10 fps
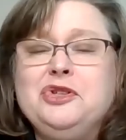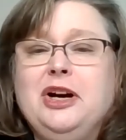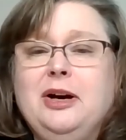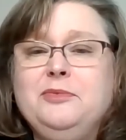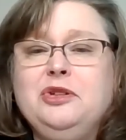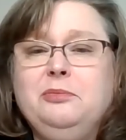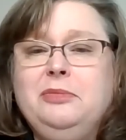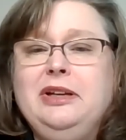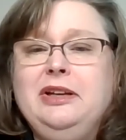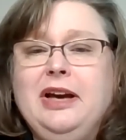jobs to
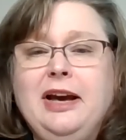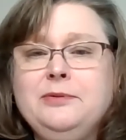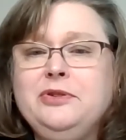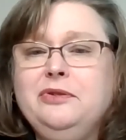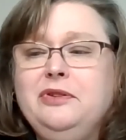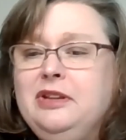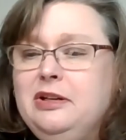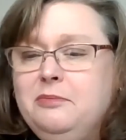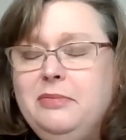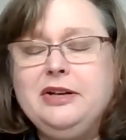be absolutely
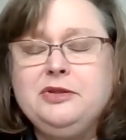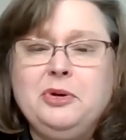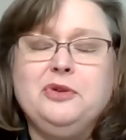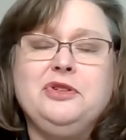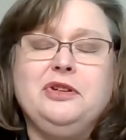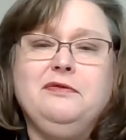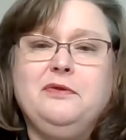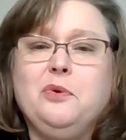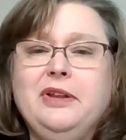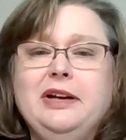the best person
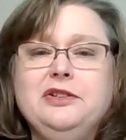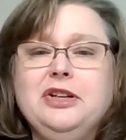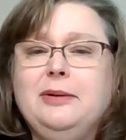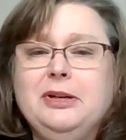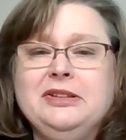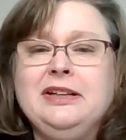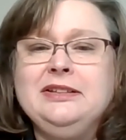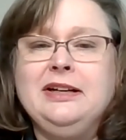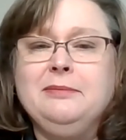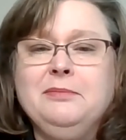for that job at that
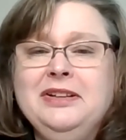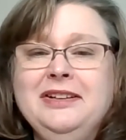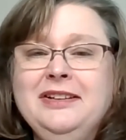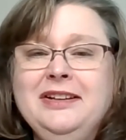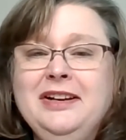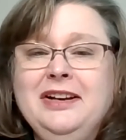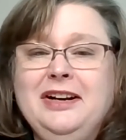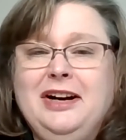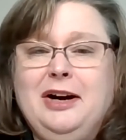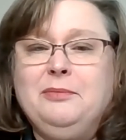
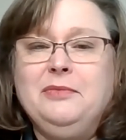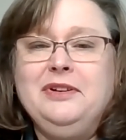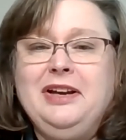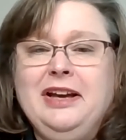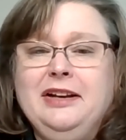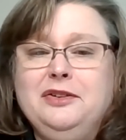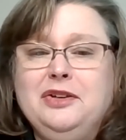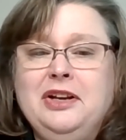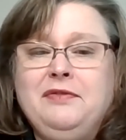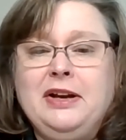time. And
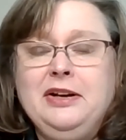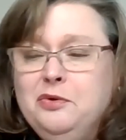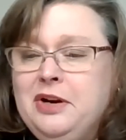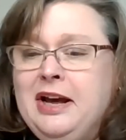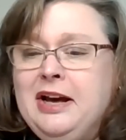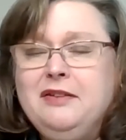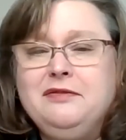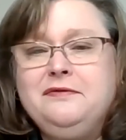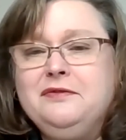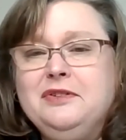if I don't
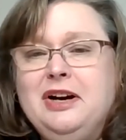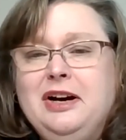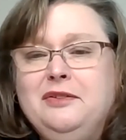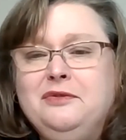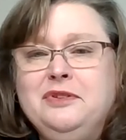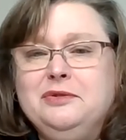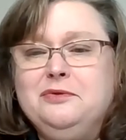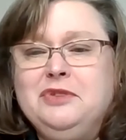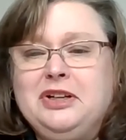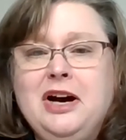have
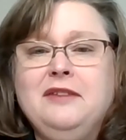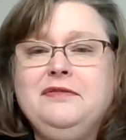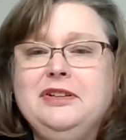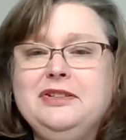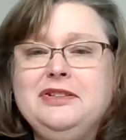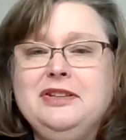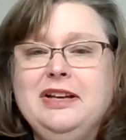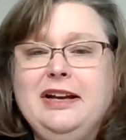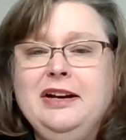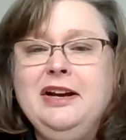the confidence
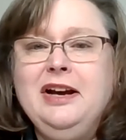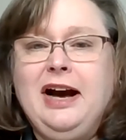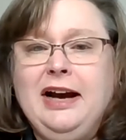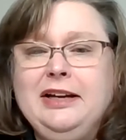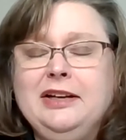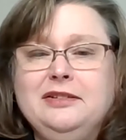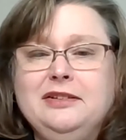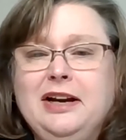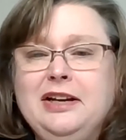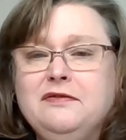that I
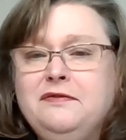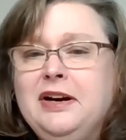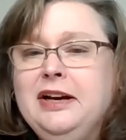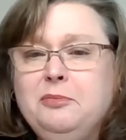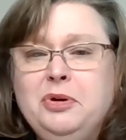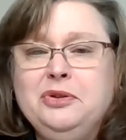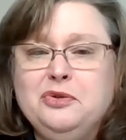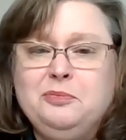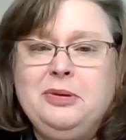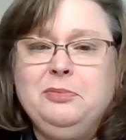can find and put
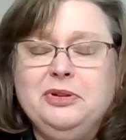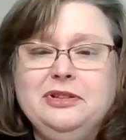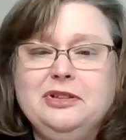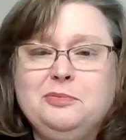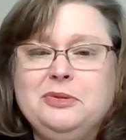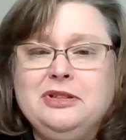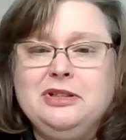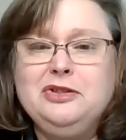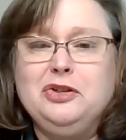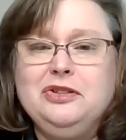those people in those
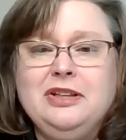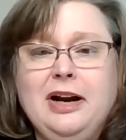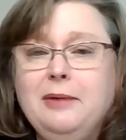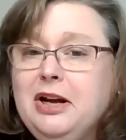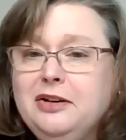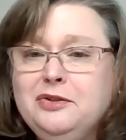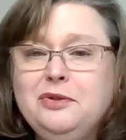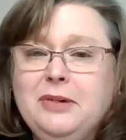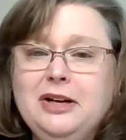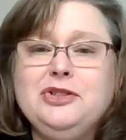positions, then I'm not
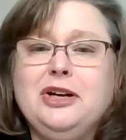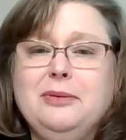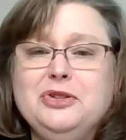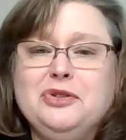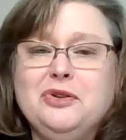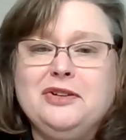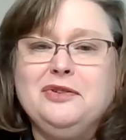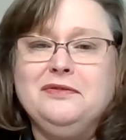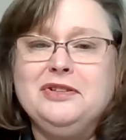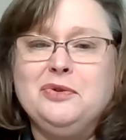doing my job as
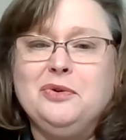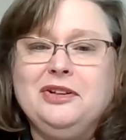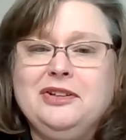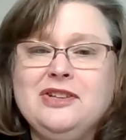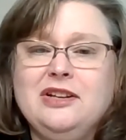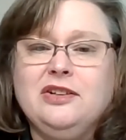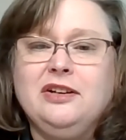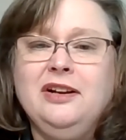director of this organization.